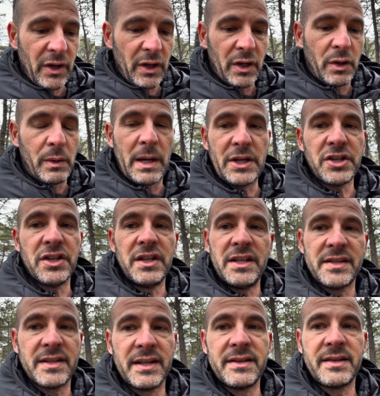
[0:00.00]
going to question these
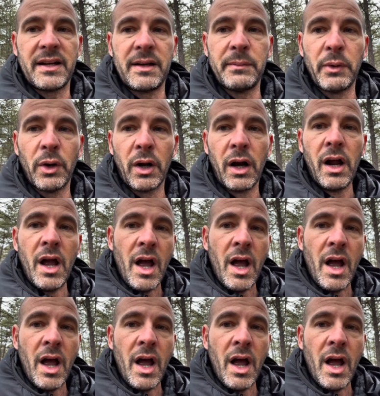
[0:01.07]
things anymore.